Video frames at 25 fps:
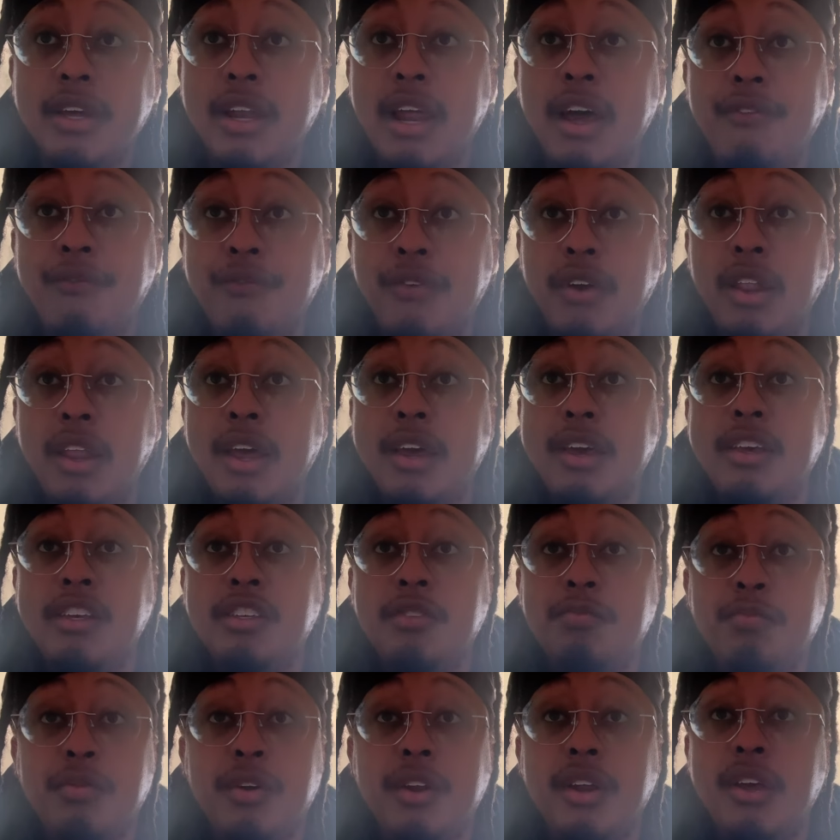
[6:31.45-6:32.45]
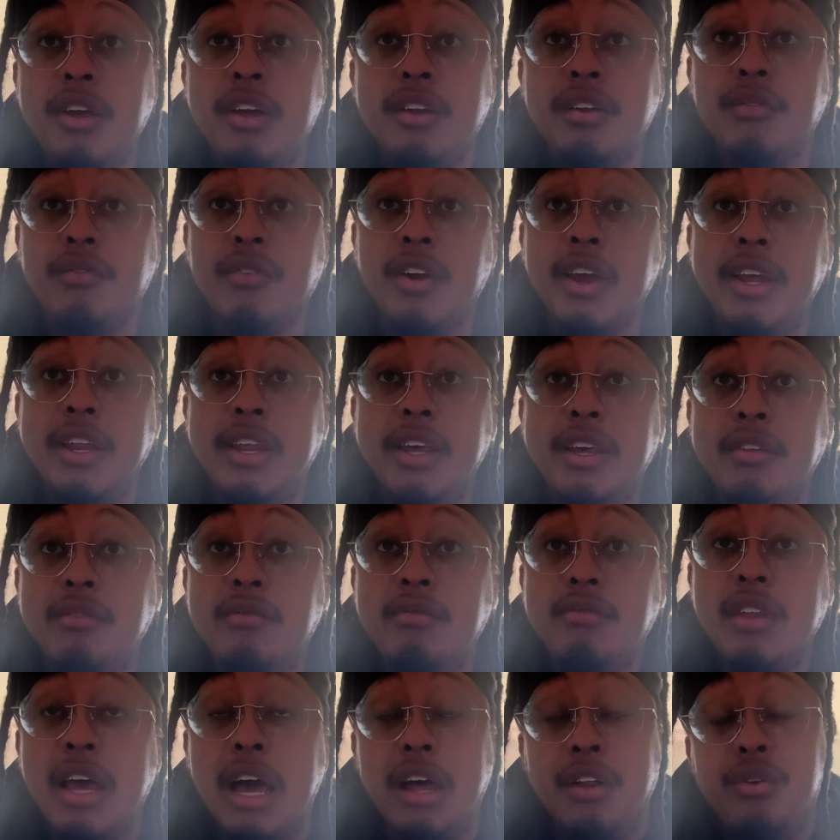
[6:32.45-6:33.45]
And I feel like he's pretty underrated.
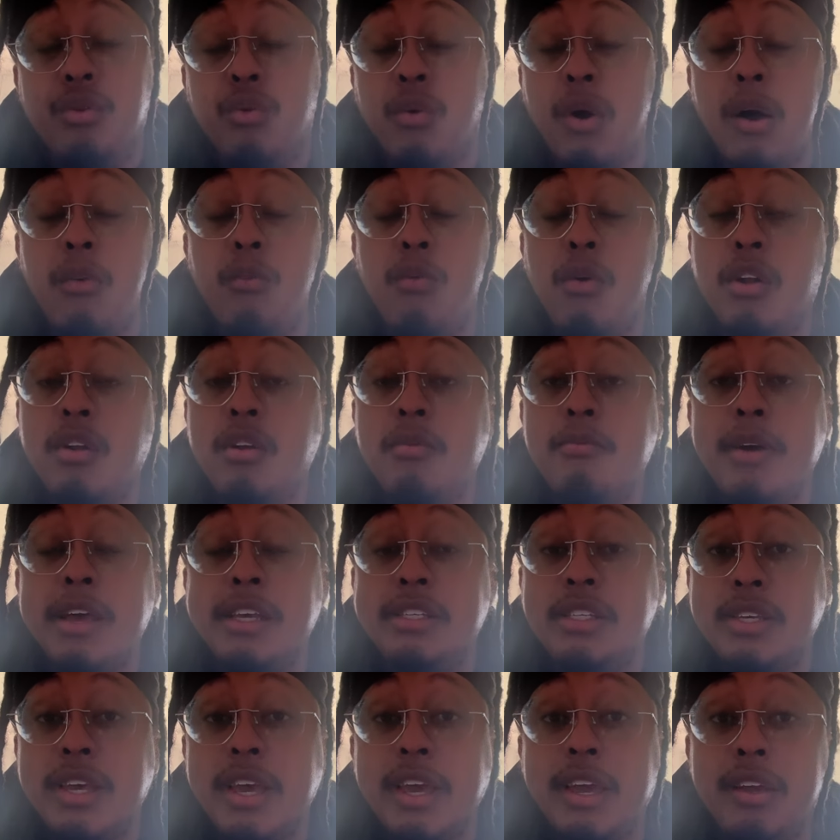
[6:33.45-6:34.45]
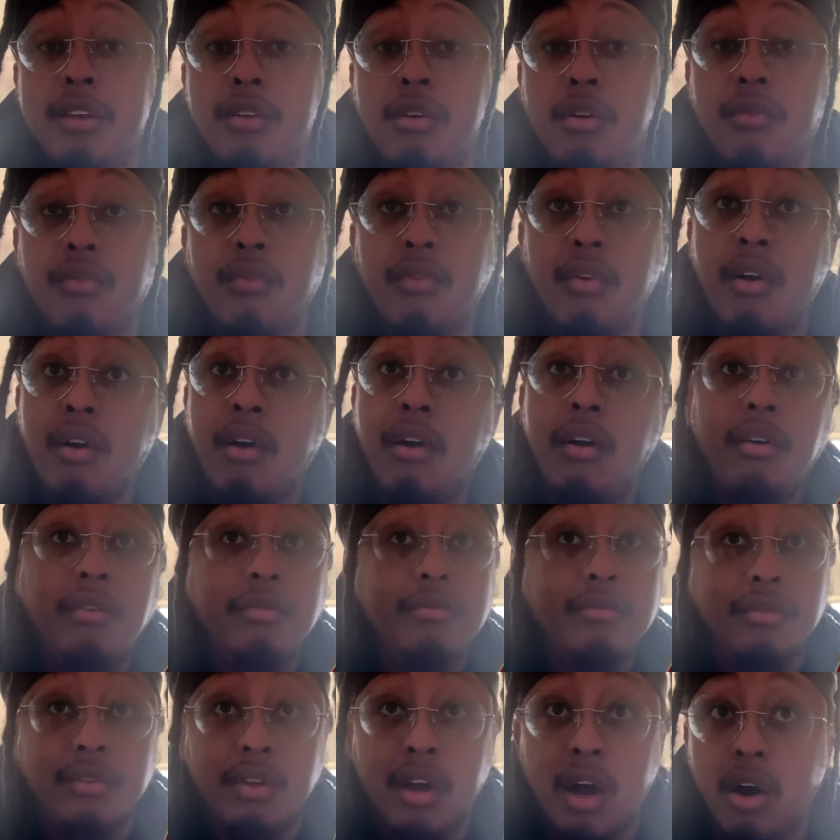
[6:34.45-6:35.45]
Now, do I want him at second overall?
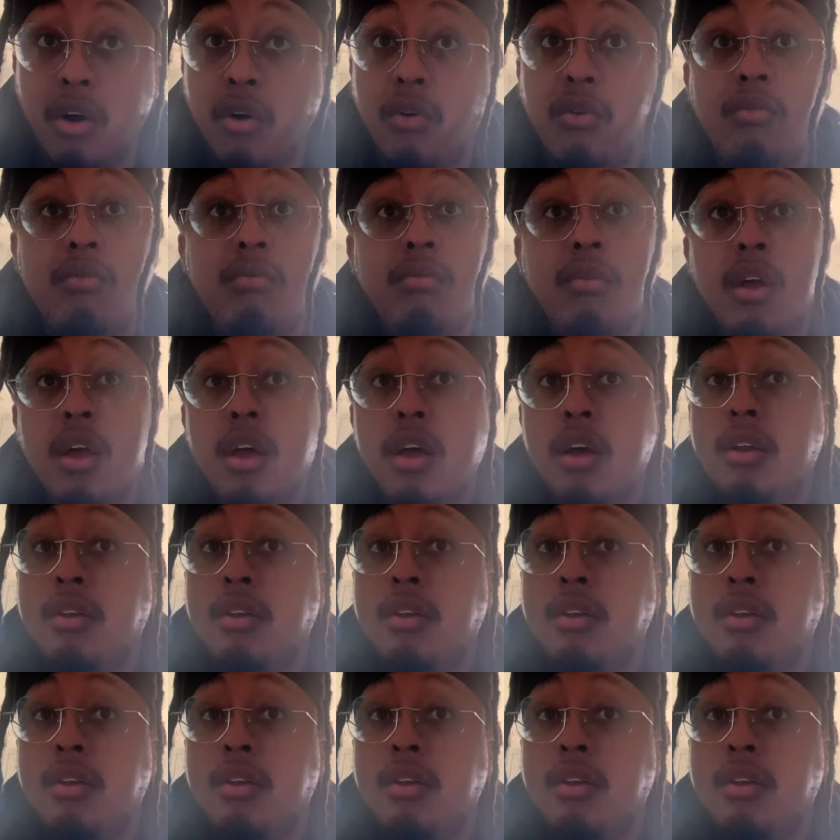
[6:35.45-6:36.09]
No.